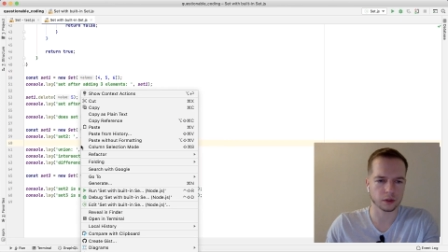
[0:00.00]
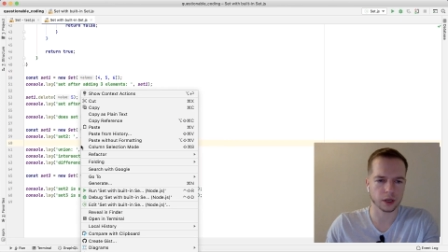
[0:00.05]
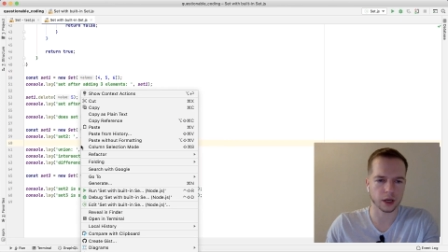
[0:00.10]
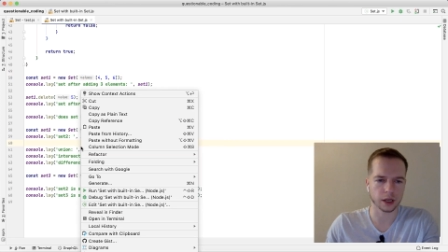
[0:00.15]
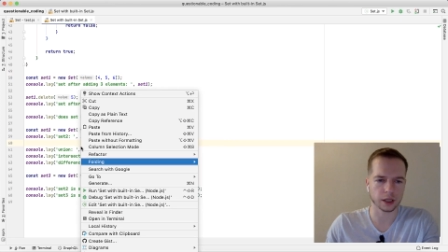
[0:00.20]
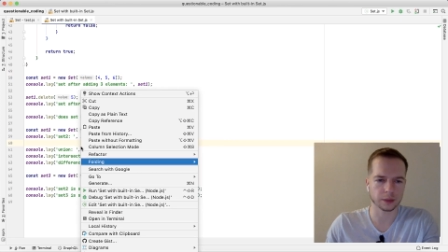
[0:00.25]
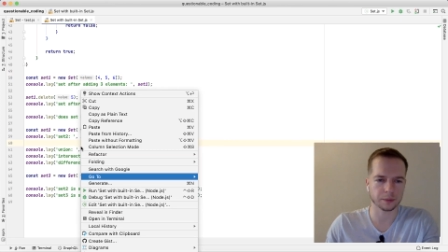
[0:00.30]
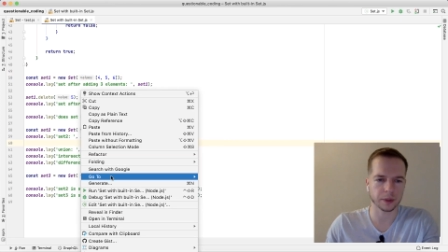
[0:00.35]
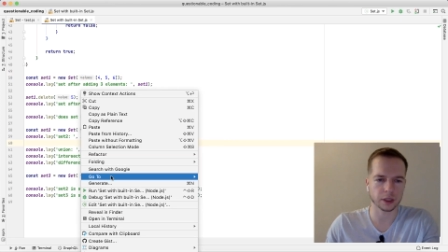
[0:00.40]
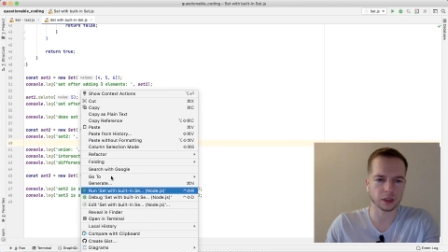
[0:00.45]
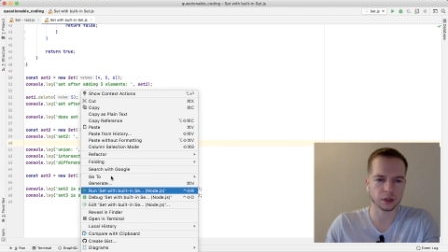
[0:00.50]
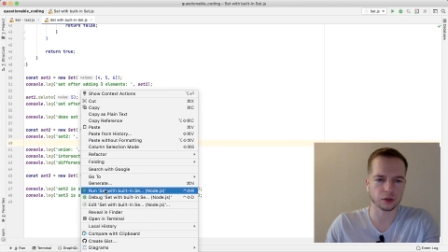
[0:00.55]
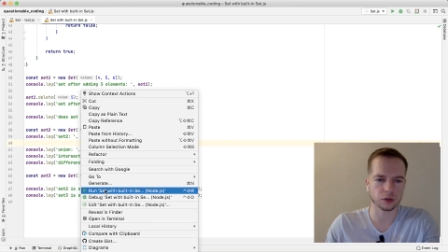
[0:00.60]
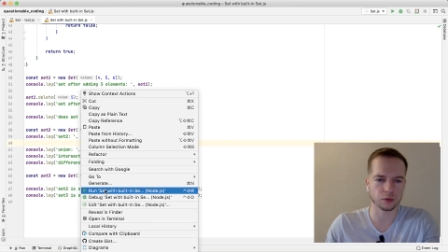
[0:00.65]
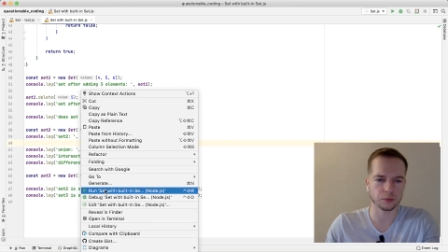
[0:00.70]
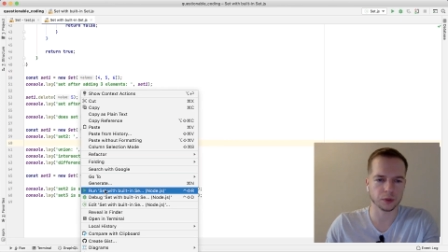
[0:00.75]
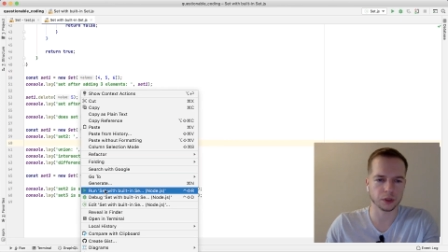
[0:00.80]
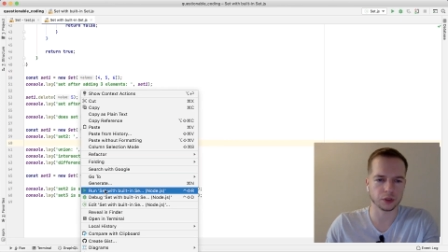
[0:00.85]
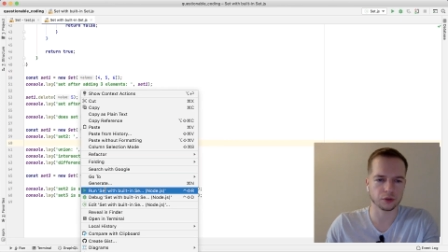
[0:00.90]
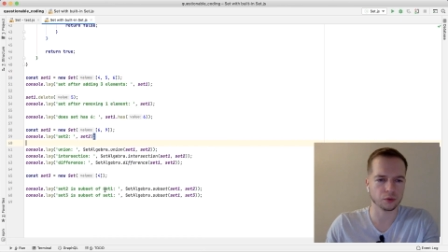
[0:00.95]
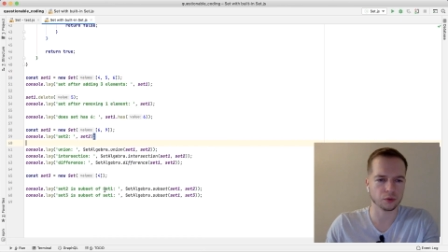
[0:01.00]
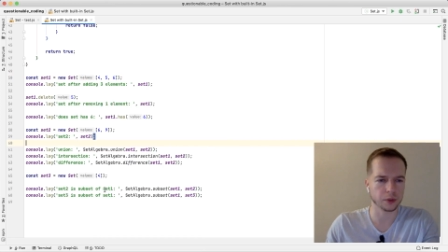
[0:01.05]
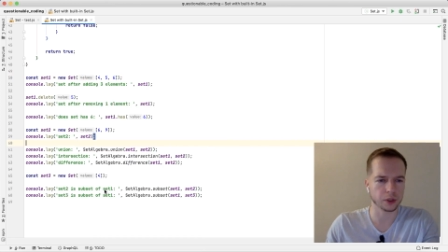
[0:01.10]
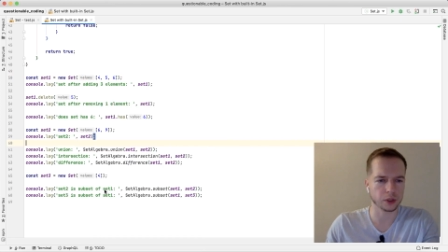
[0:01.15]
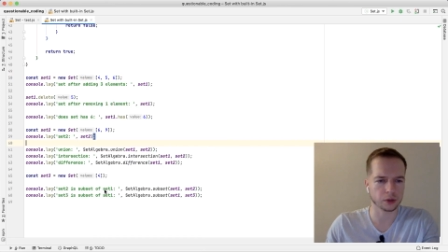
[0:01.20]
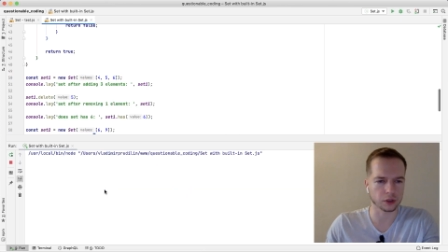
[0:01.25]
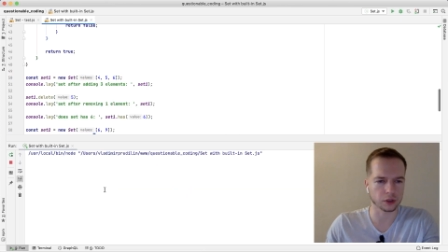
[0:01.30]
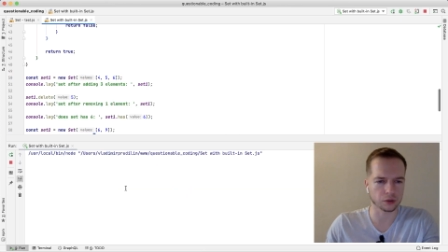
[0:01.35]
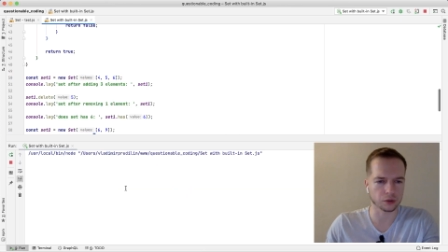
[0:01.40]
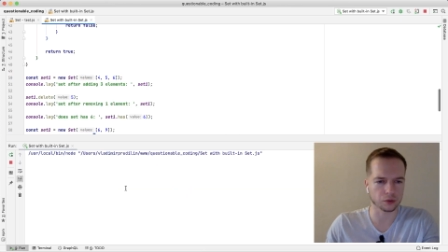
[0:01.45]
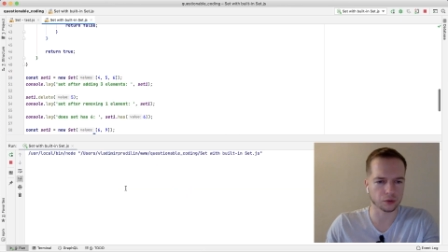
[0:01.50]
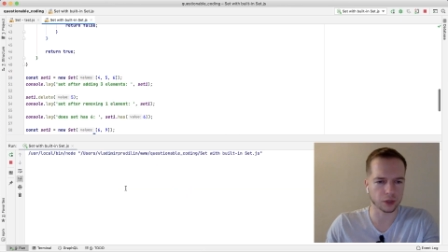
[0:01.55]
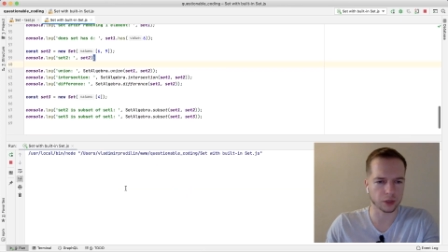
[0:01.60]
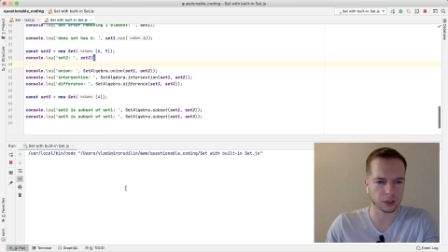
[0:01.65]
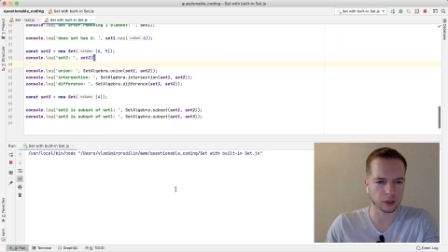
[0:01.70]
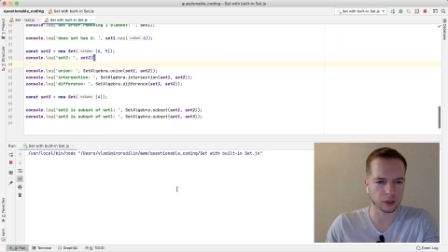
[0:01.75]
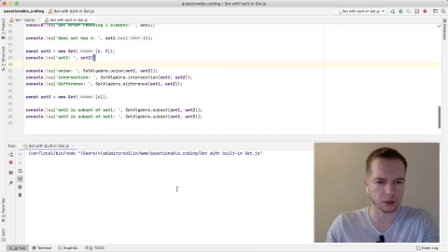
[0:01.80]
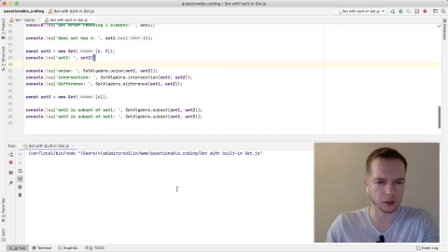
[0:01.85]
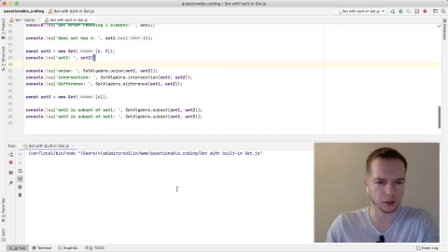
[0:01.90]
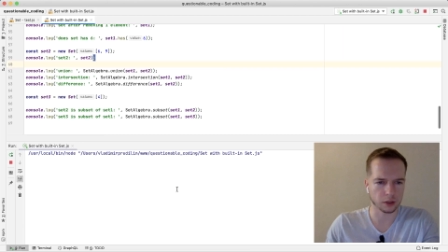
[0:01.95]
I expect it to be true because I
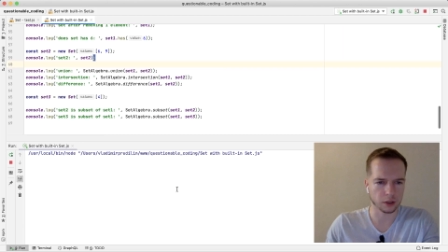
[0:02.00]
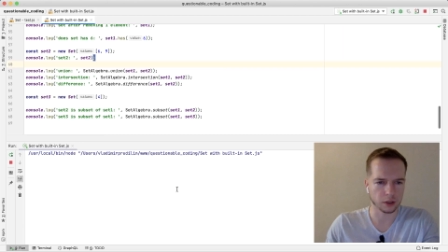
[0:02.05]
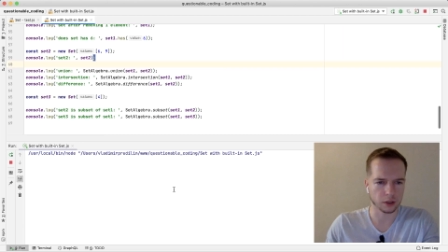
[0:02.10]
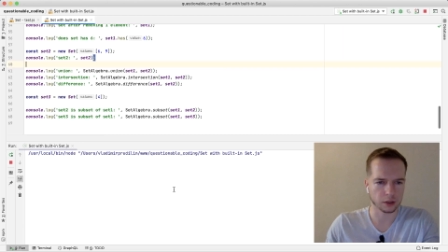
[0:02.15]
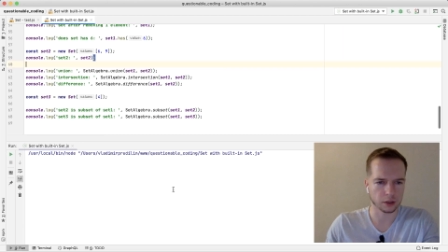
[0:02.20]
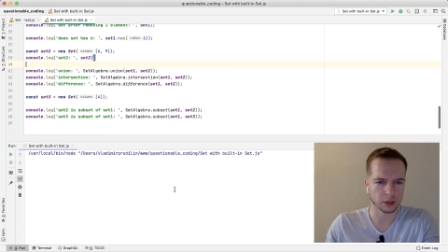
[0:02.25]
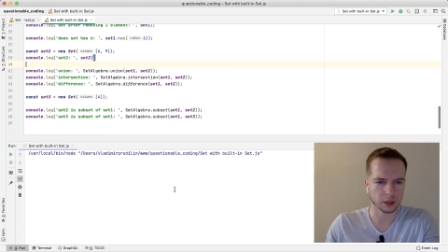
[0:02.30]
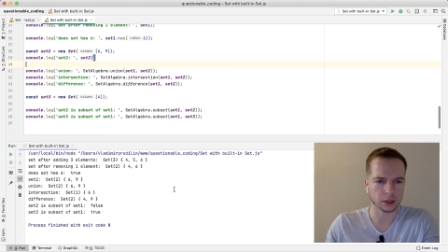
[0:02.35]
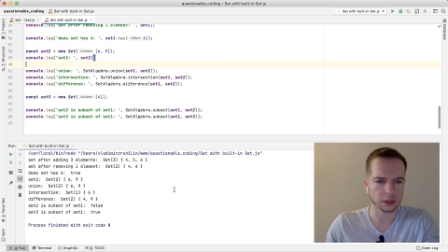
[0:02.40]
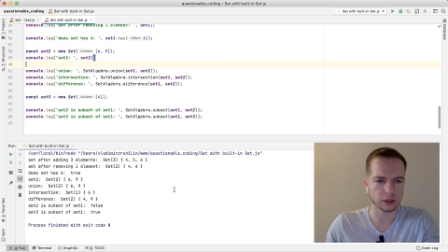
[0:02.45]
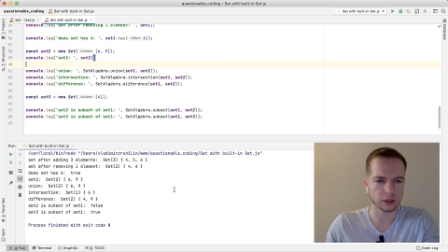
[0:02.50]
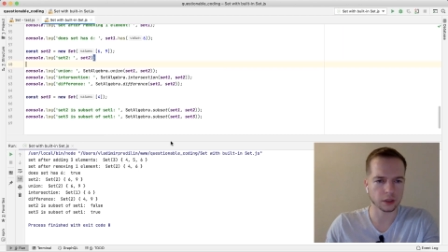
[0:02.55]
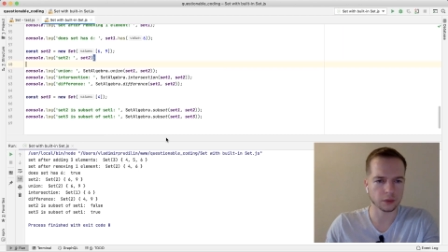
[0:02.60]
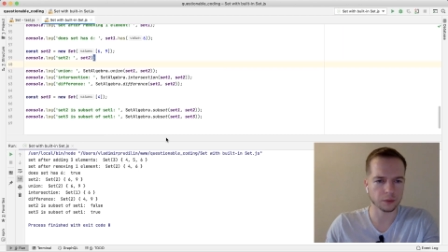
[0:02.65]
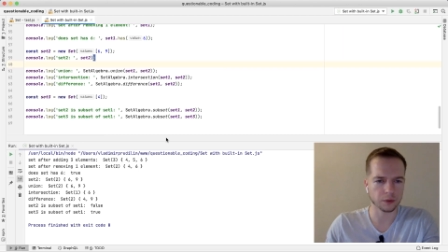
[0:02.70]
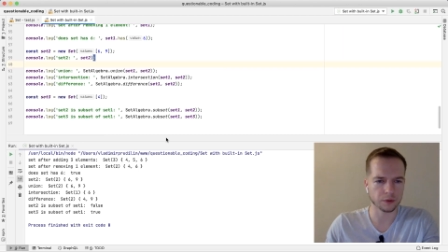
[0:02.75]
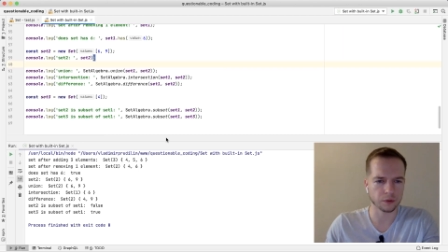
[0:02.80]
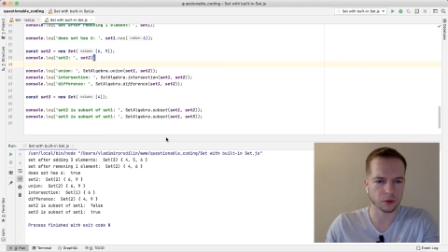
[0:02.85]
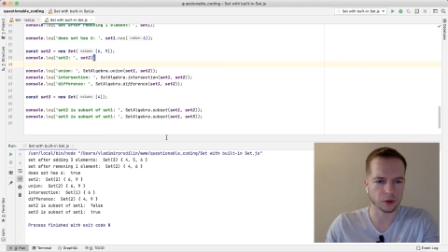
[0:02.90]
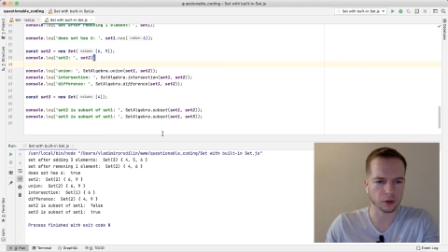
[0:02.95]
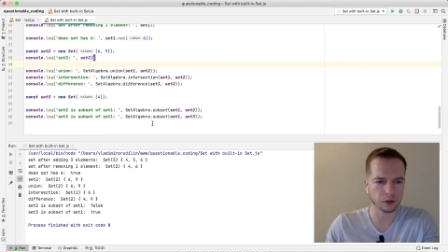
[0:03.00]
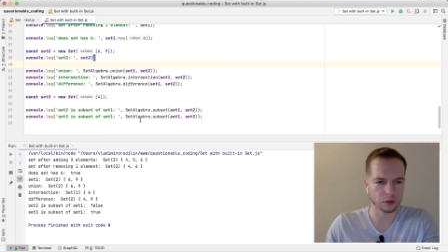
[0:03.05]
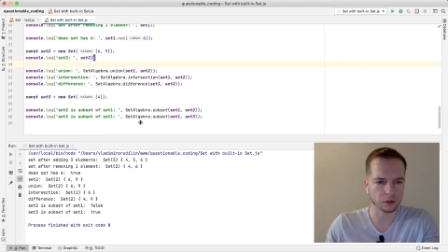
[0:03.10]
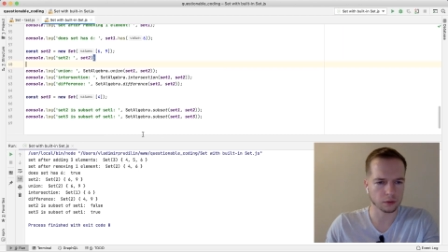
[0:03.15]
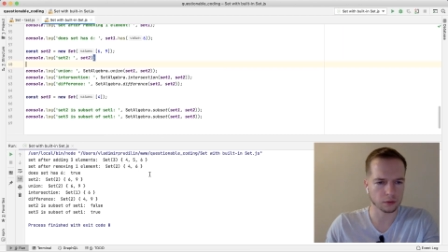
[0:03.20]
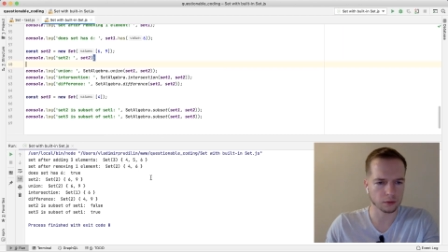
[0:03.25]
already tested it before.